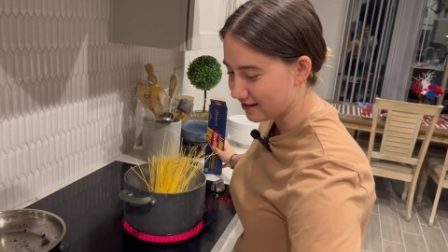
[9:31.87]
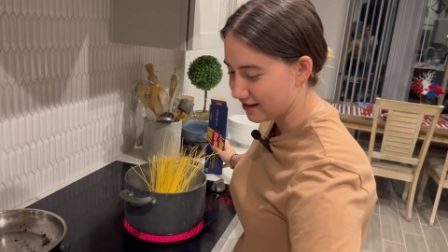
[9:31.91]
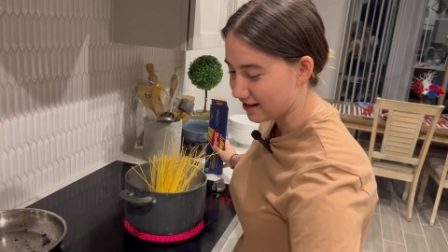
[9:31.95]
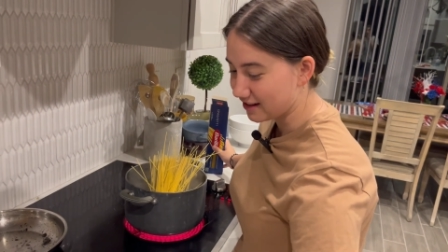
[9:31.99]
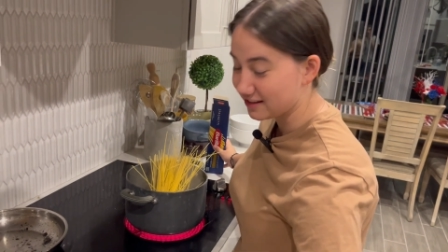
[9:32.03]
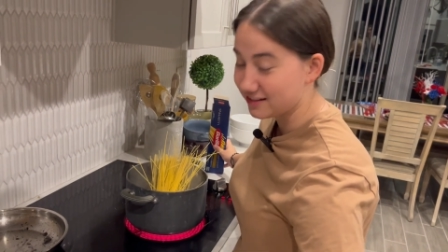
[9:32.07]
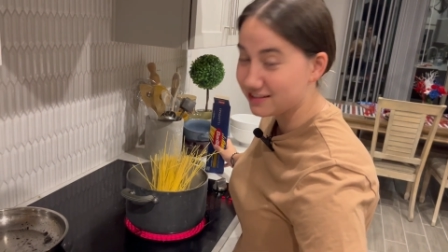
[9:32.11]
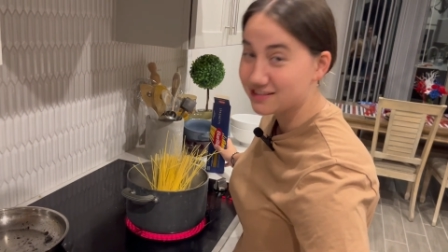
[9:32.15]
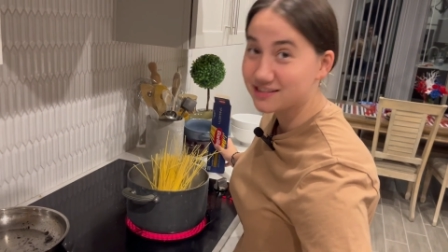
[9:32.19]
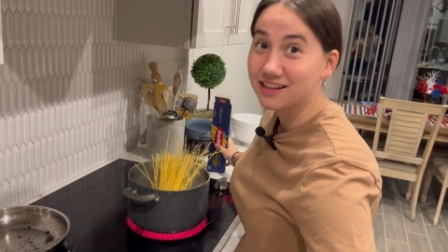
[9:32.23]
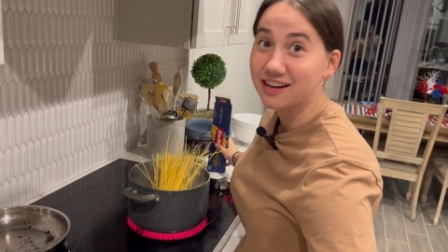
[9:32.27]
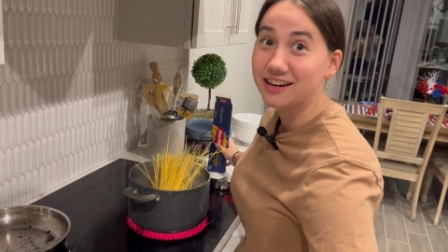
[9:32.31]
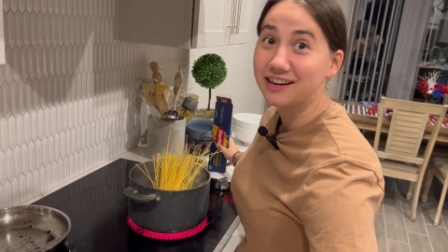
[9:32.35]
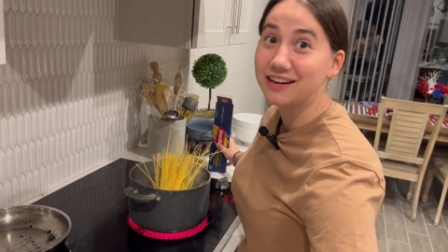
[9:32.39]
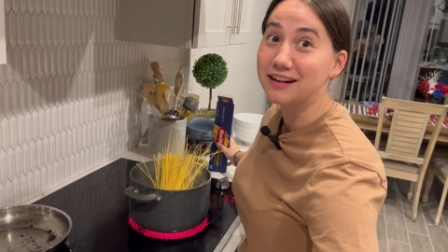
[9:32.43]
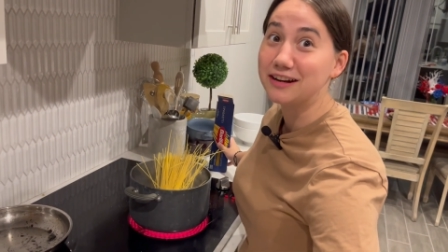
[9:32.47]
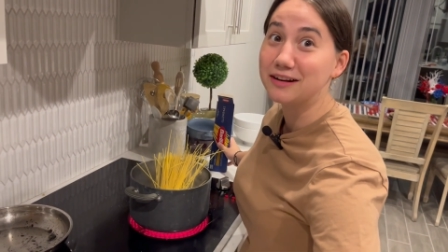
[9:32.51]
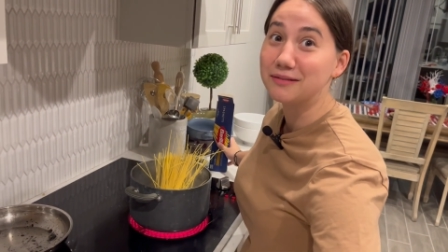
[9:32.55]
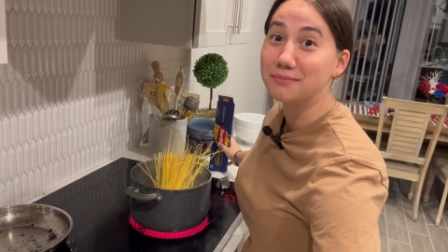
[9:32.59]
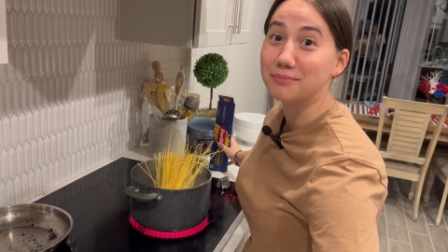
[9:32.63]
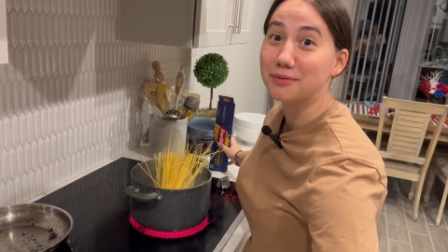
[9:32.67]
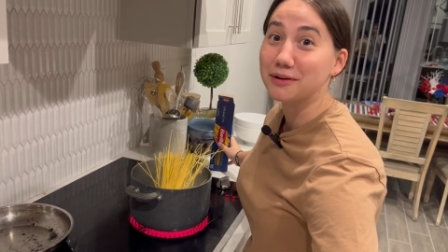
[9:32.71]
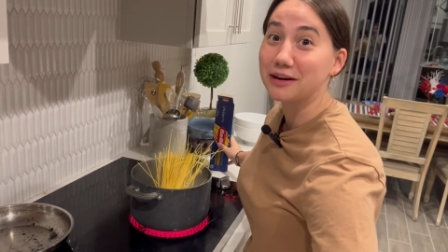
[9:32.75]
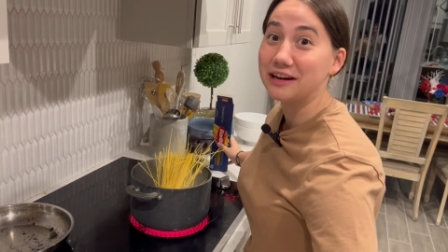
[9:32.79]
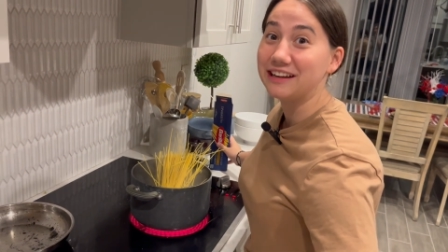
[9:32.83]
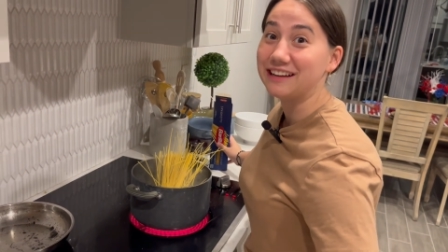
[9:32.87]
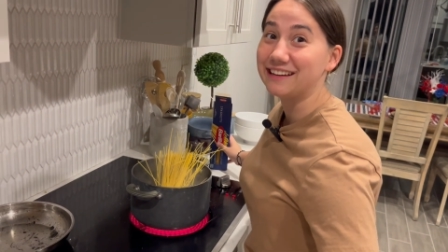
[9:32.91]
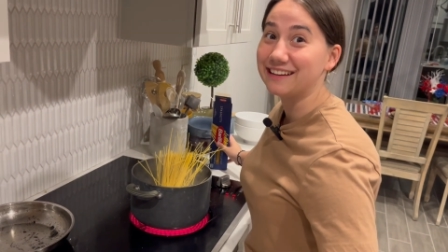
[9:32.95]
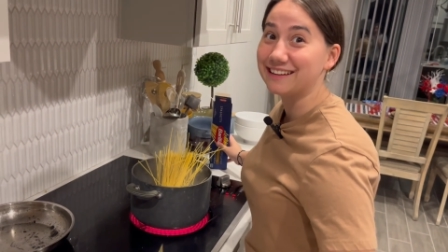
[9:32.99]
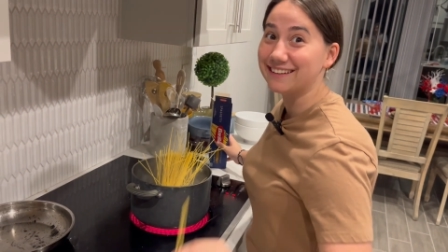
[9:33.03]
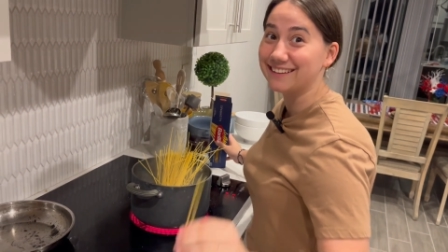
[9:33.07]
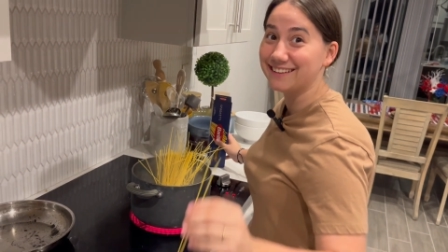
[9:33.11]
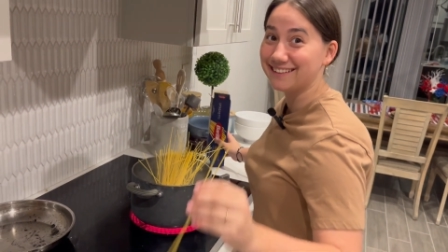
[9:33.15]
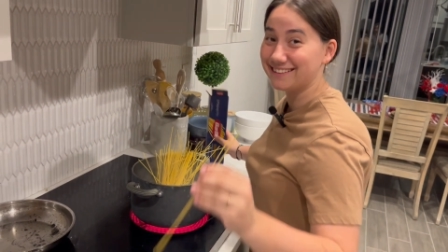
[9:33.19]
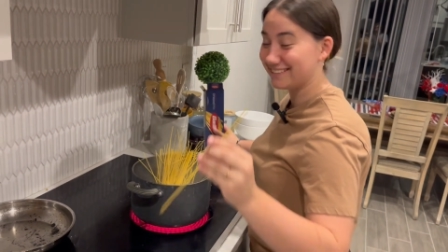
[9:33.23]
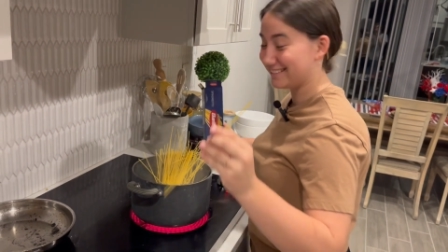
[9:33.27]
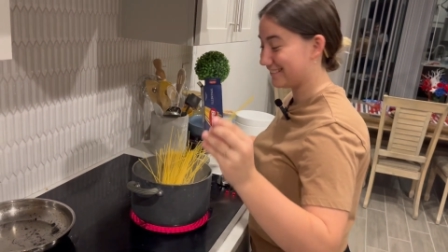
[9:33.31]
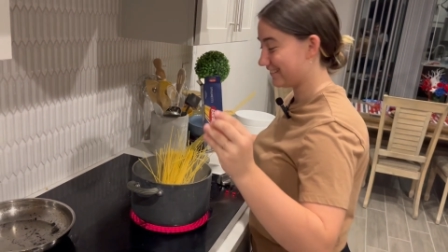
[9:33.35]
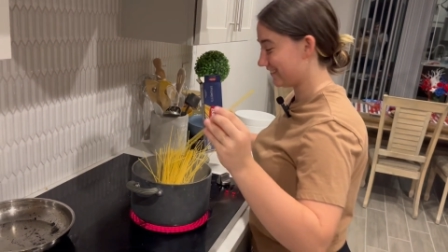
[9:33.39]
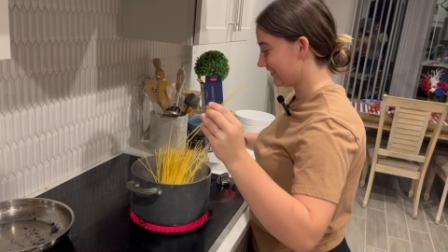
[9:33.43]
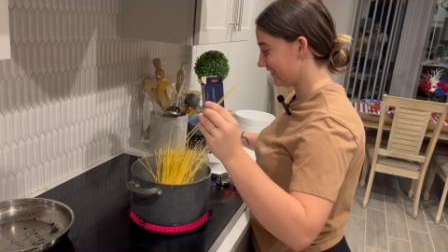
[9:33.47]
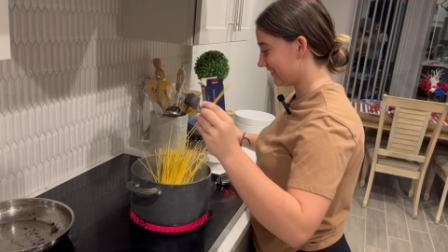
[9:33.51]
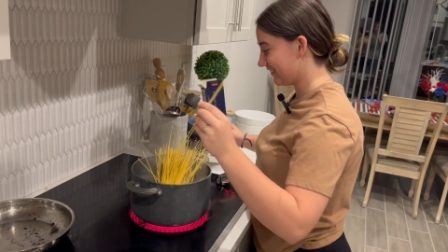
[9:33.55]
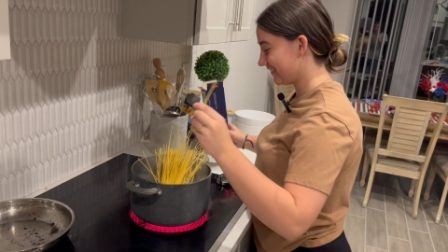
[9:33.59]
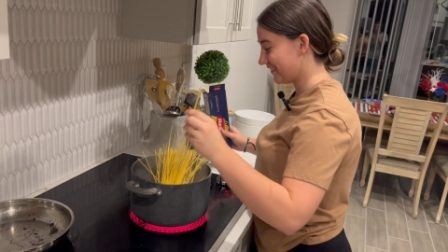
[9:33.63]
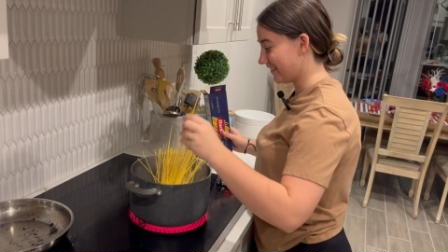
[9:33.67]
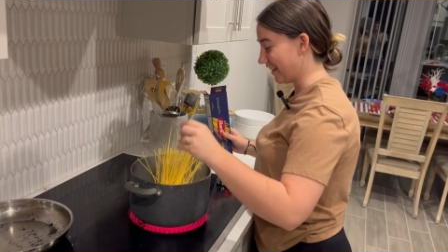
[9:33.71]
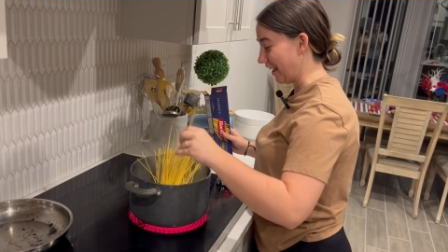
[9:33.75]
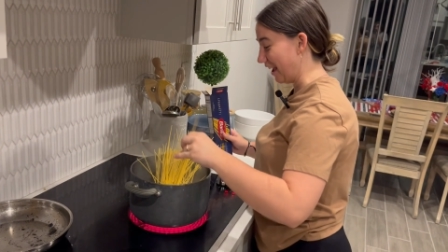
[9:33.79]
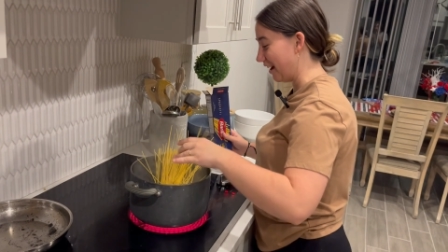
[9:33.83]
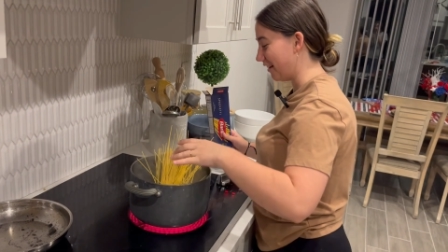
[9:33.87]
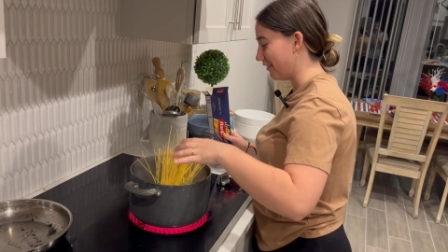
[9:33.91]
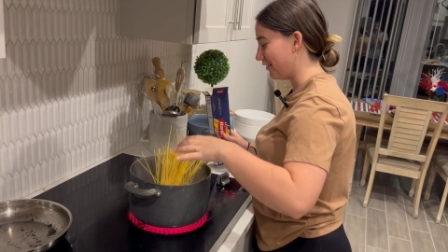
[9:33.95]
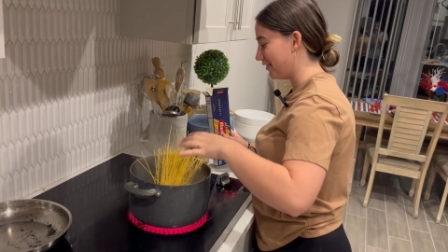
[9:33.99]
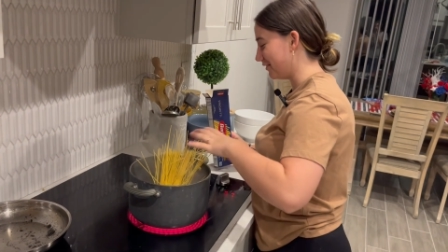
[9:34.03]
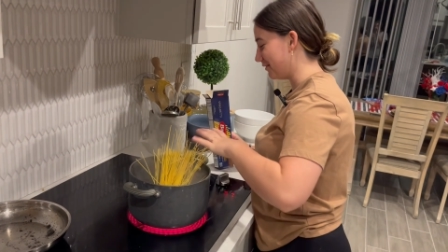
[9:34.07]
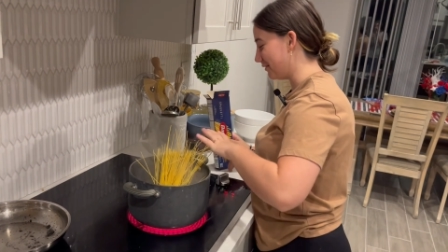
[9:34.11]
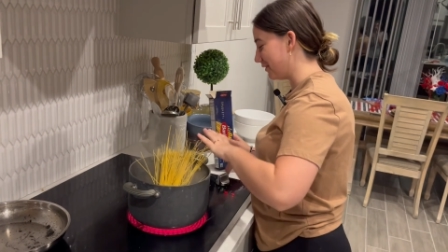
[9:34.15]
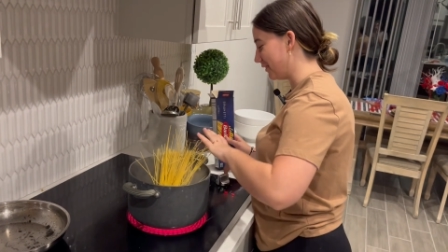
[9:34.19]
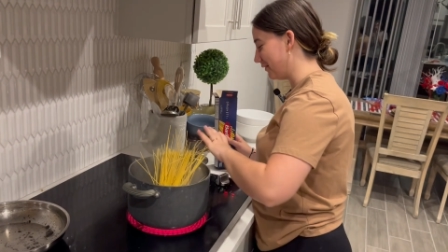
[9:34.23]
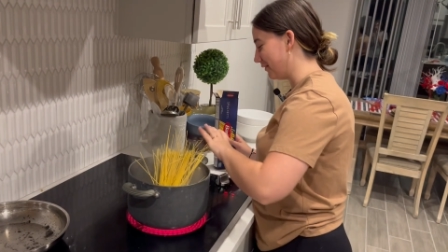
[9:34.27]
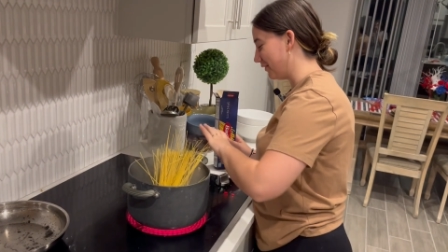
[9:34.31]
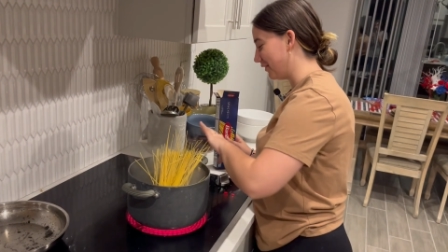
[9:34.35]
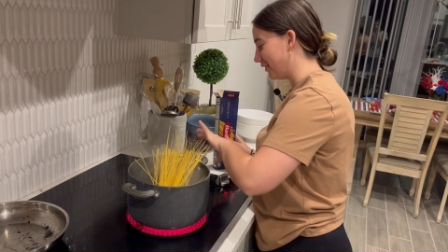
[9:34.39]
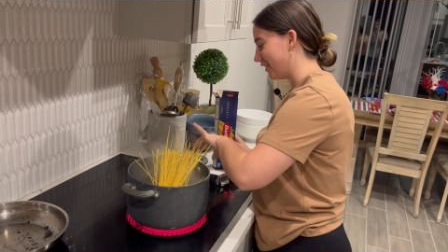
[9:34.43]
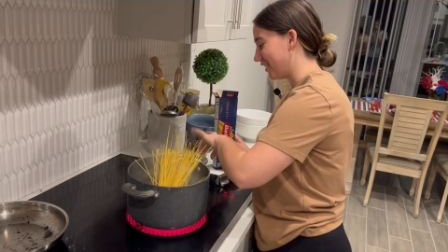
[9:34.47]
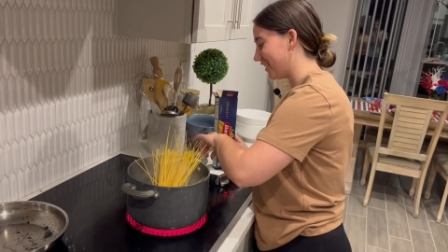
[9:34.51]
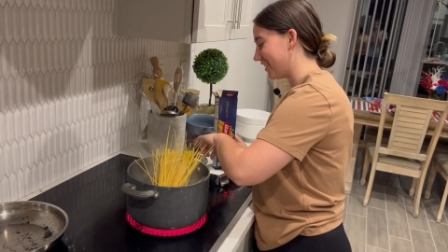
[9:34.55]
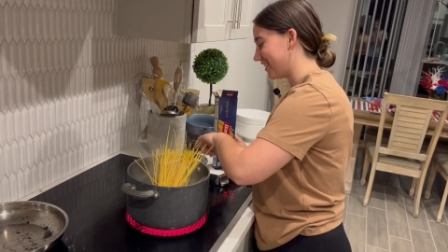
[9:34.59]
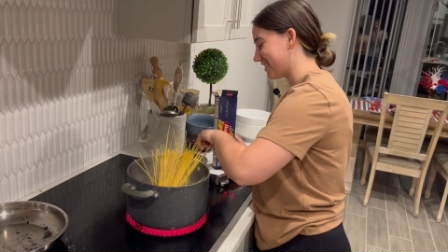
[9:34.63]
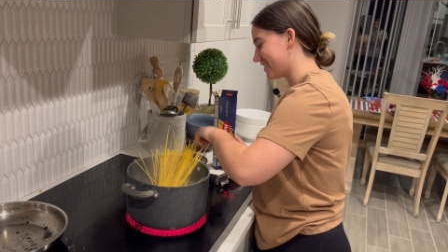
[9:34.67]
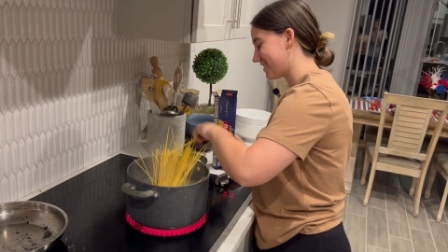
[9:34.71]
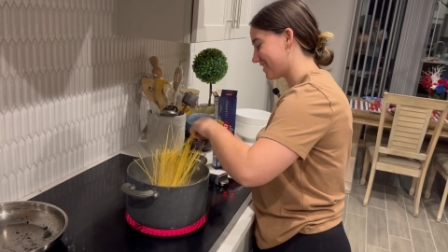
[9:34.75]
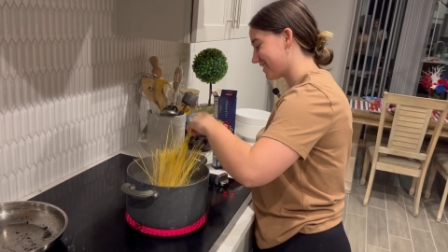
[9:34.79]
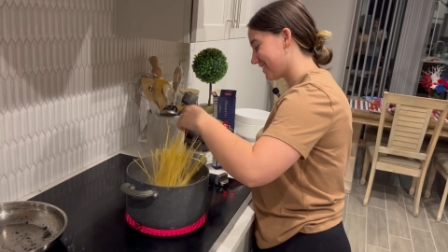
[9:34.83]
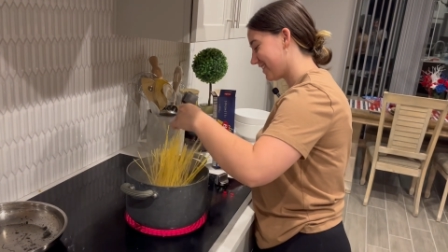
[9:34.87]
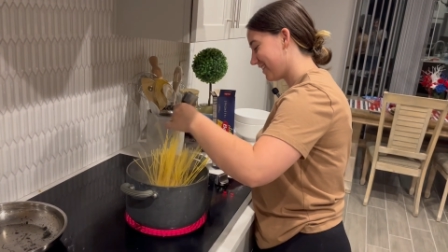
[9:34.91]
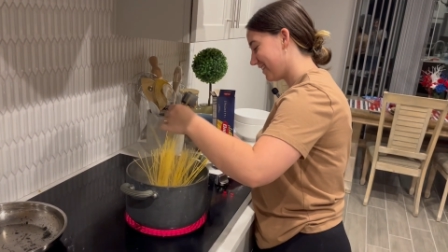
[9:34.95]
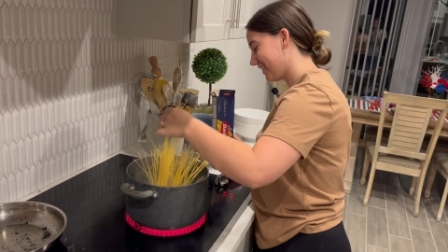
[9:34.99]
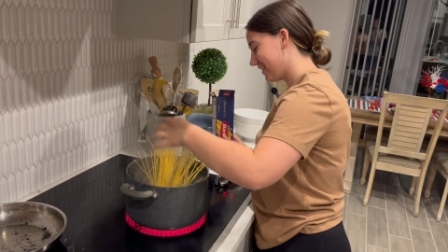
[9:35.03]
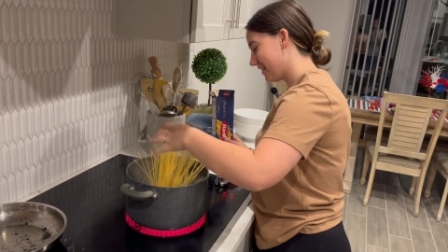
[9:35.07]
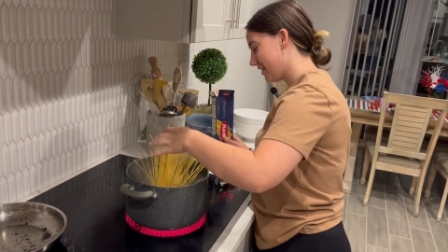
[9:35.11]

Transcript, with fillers: At least I didn't break it. That would have been worse.